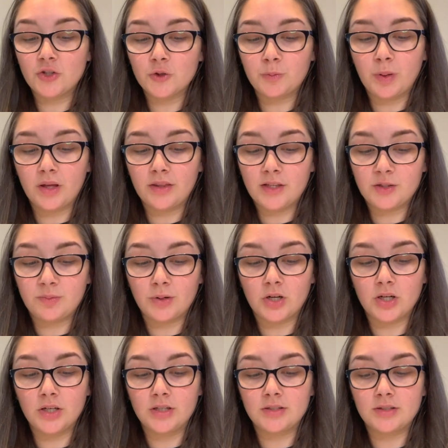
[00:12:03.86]
just picked these
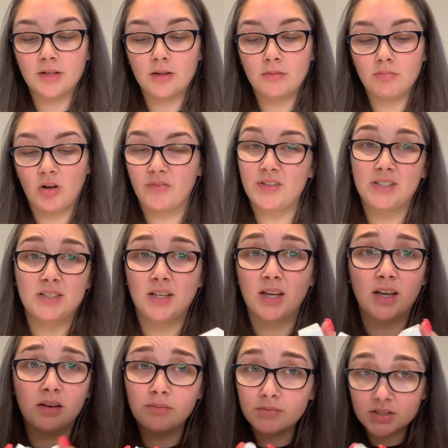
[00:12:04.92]
because
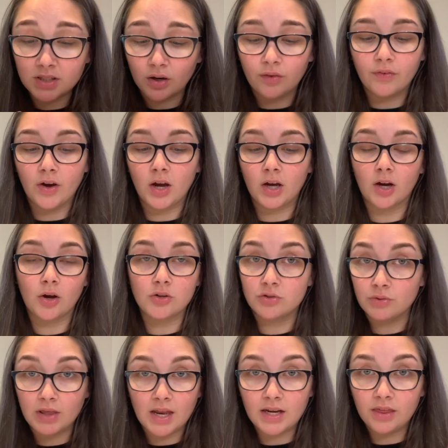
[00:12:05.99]
obviously silver goes
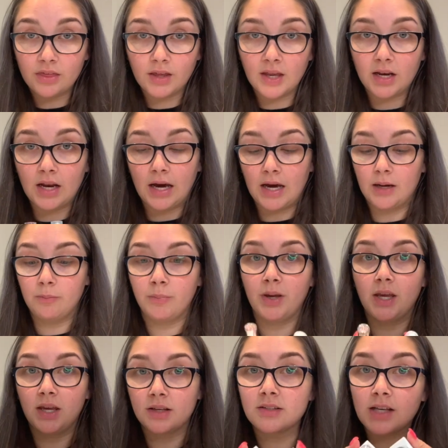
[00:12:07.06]
with anything and
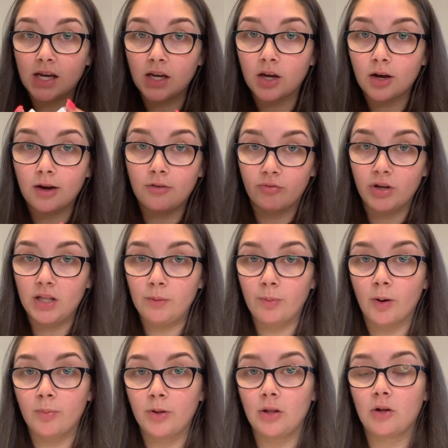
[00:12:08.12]
pink is like a really
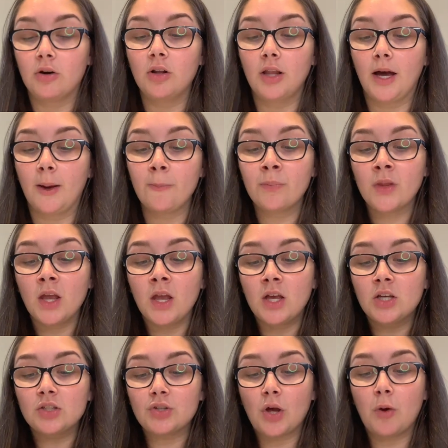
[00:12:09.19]
popular colour.
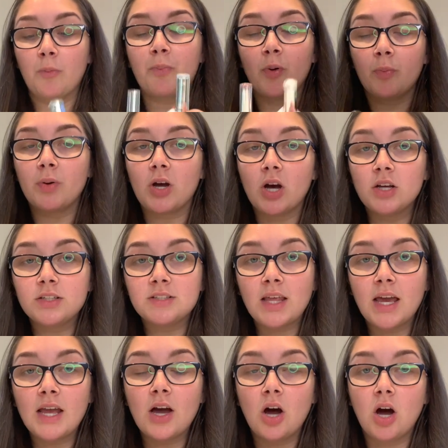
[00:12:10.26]
So, but because
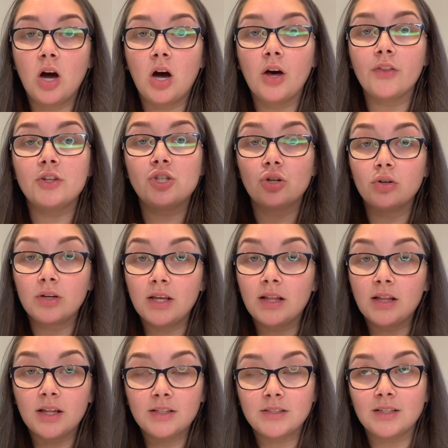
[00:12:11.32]
they are the chunky
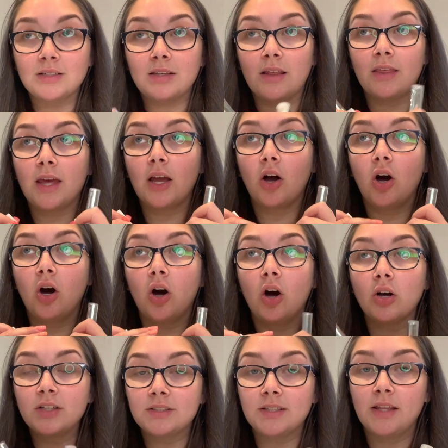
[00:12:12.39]
glitters, they
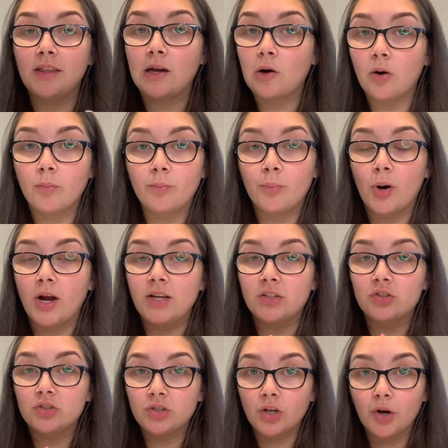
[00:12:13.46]
honestly, they ombre
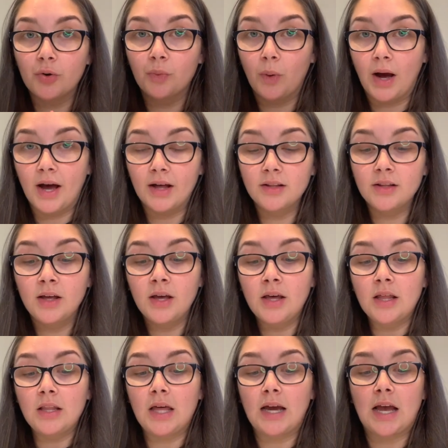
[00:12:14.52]
so well.
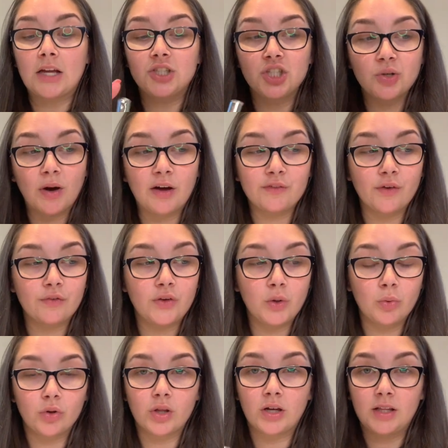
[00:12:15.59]
Like, I do have a
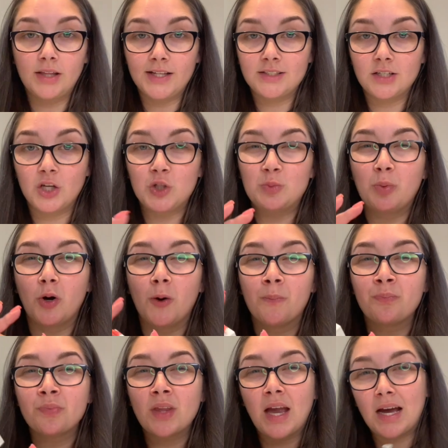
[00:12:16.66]
few other glitters, but
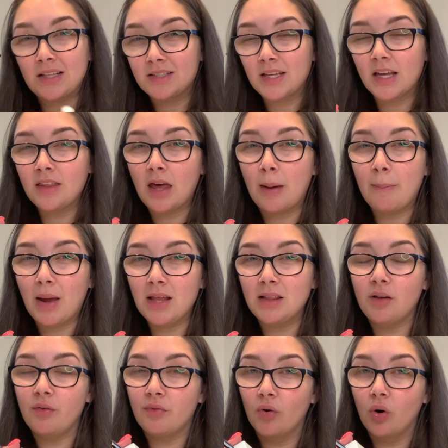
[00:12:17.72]
I'd say they're
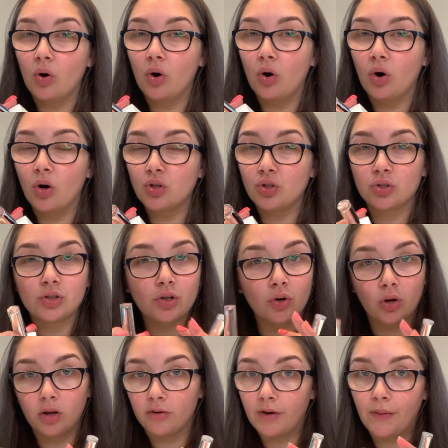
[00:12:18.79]
mainly for just a
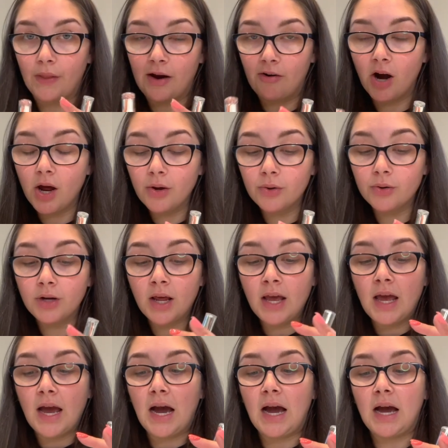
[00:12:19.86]
colour on their own,
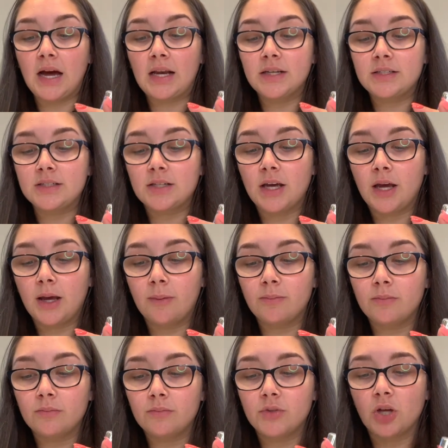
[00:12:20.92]

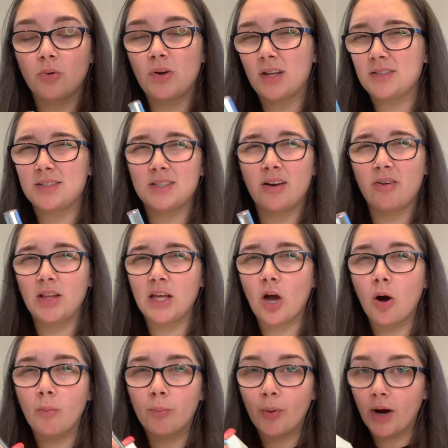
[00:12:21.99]
and don't necessarily
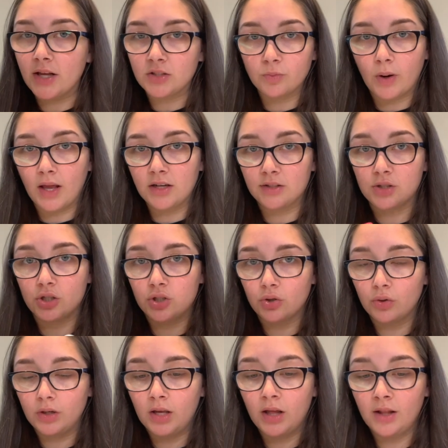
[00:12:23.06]
ombre as well as the
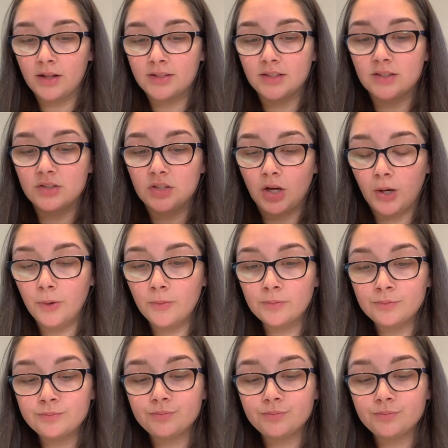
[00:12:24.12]
chunky glitters do.